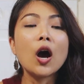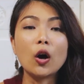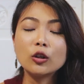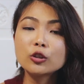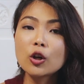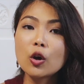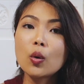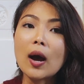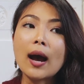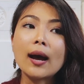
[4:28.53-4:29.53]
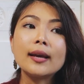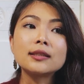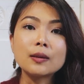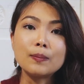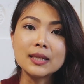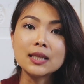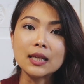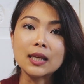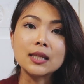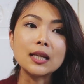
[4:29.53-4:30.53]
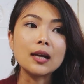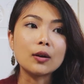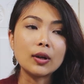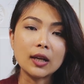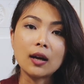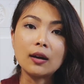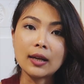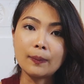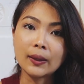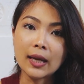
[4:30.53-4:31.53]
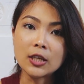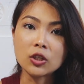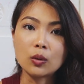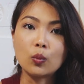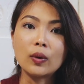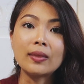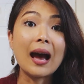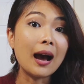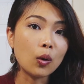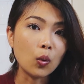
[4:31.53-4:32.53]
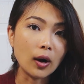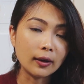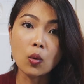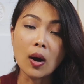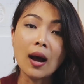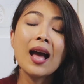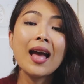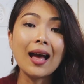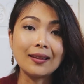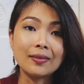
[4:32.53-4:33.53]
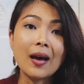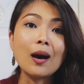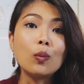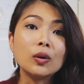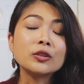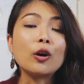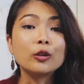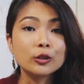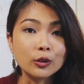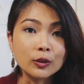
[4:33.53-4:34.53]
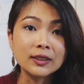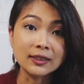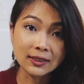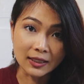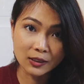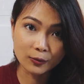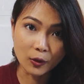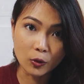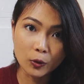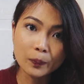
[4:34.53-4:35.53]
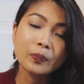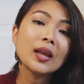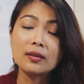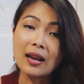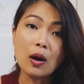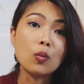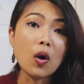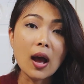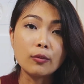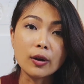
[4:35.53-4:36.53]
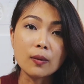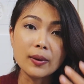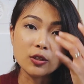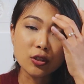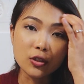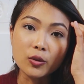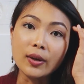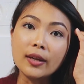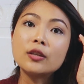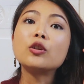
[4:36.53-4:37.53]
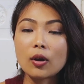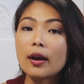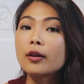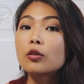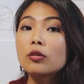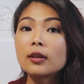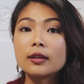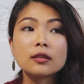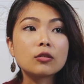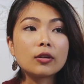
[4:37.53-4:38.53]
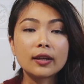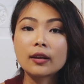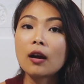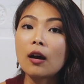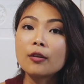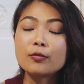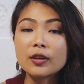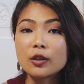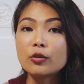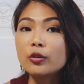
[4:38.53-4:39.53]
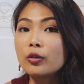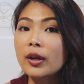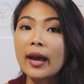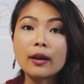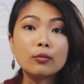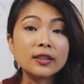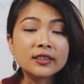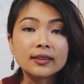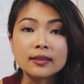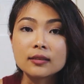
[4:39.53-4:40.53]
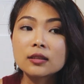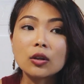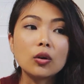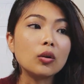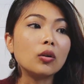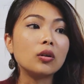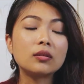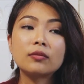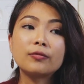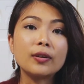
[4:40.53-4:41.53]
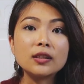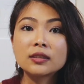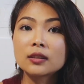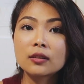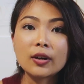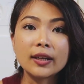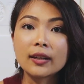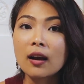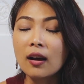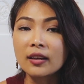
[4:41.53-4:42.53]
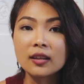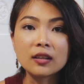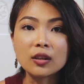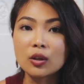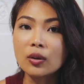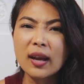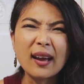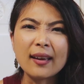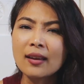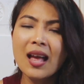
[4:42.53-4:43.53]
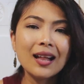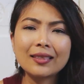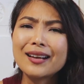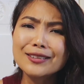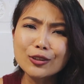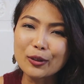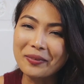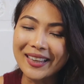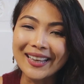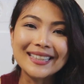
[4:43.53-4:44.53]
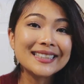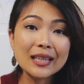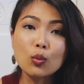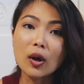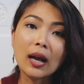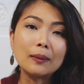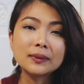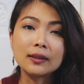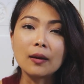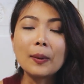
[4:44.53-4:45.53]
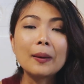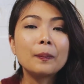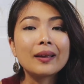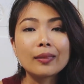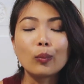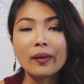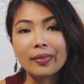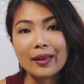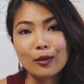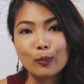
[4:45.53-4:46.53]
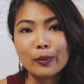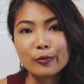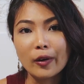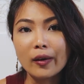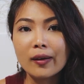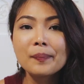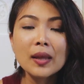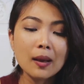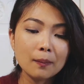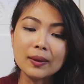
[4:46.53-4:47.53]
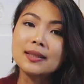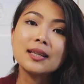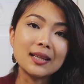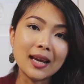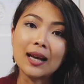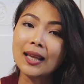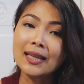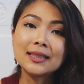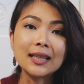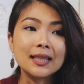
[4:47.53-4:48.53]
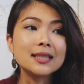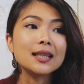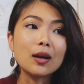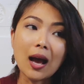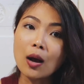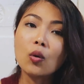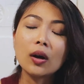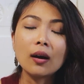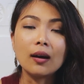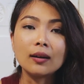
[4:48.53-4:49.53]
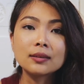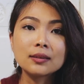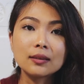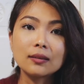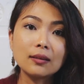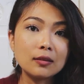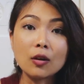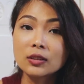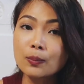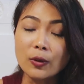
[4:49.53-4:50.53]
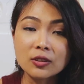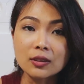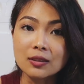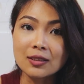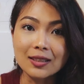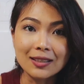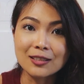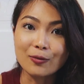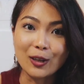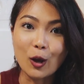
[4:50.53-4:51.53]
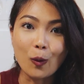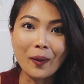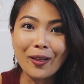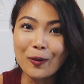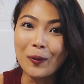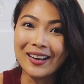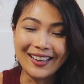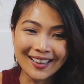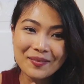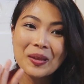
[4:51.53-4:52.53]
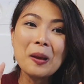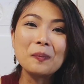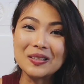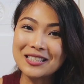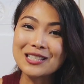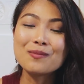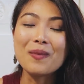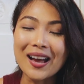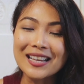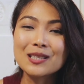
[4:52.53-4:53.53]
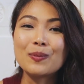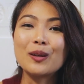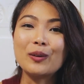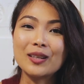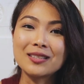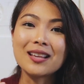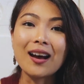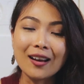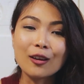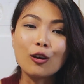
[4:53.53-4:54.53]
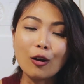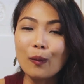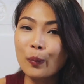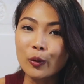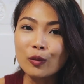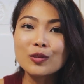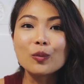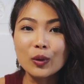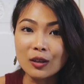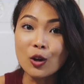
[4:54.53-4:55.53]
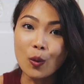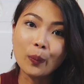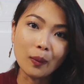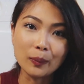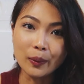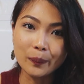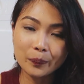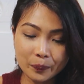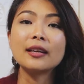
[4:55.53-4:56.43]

Also, I submitted a credit card application with Aqua. and that was also successful. Now what I recommend you doing, try googling credit card for new UK resident or first credit card in the UK, that sort of thing, and see what comes up and pick the one that you prefer. But yeah, like I said, Aqua cards, not sponsored this video by the way, but just my experience, I got approved with no problem.